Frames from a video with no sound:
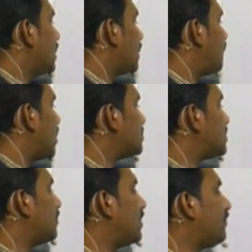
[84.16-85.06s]

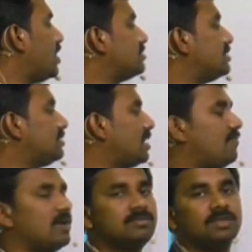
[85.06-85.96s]
5c1, 5c3,
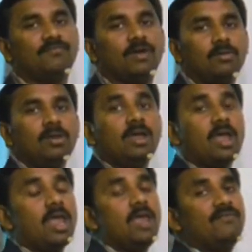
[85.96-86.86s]
5c5.
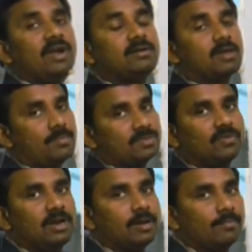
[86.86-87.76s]
Even terms
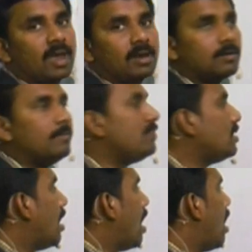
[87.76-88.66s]
will remain.
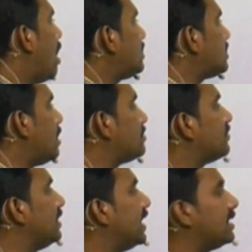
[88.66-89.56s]
Odd terms
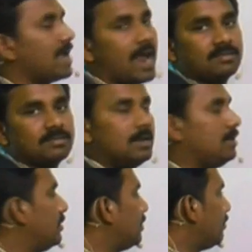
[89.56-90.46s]
will get cancelled
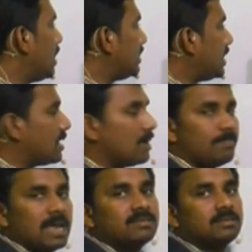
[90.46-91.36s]
by taking
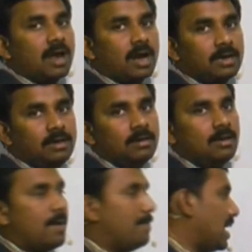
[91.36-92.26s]
plus and
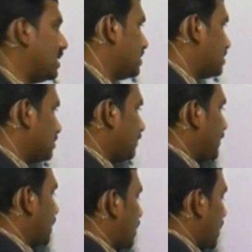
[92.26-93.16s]
minus.
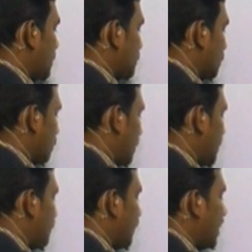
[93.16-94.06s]
Hence, it
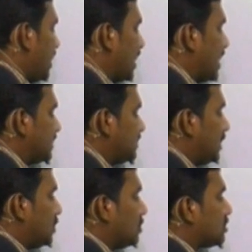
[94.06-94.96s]
is very easy
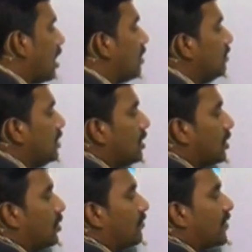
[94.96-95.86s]
to solve.
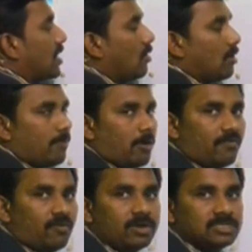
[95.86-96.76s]
Root 5 whole power
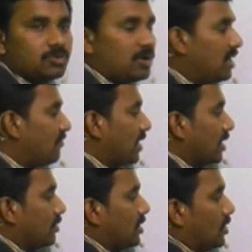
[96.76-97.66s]
4 is
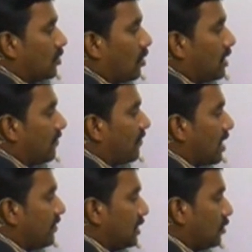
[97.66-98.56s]
25.
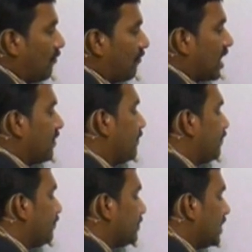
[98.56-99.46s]
25 into 5,
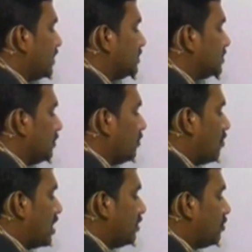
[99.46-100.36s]
that is
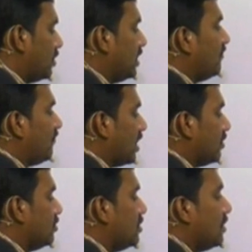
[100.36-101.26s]

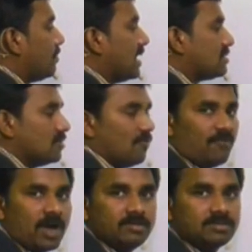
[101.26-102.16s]
125, plus
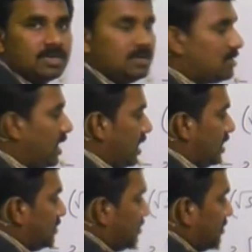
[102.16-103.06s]

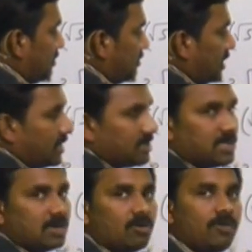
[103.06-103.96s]
5c3, that is
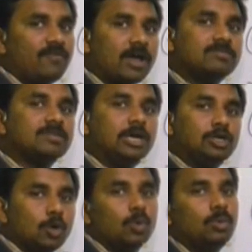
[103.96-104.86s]
equal to
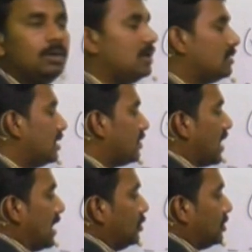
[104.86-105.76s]
5c2, that
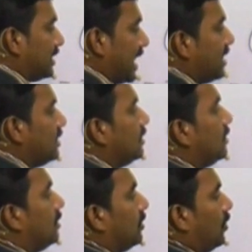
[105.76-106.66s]
value 10.
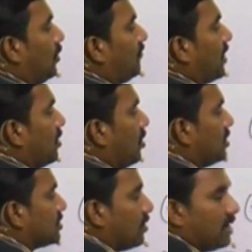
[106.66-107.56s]
Root 5 whole
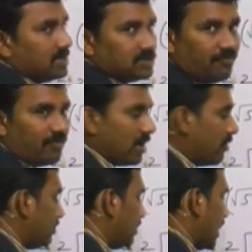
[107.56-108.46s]
square is 5.
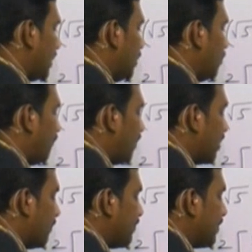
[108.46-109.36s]
10 into
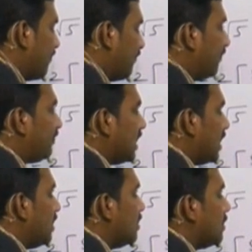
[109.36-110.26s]
5,
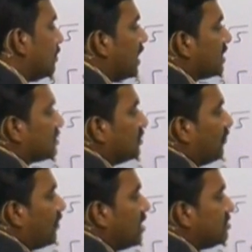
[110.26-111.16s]
50, plus
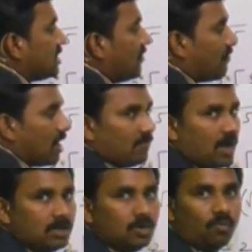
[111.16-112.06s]
5c5
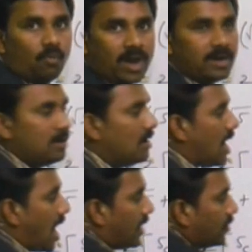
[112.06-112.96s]
value 1,
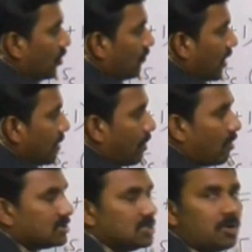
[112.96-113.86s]
and root 5
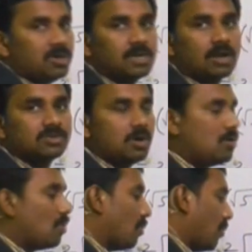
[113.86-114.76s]
power 0 is
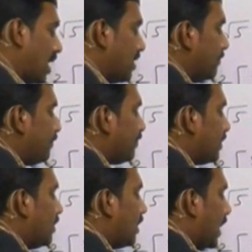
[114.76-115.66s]
also 1.
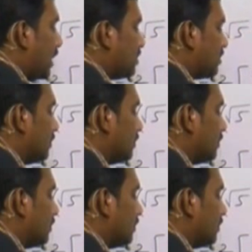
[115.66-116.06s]
Hence,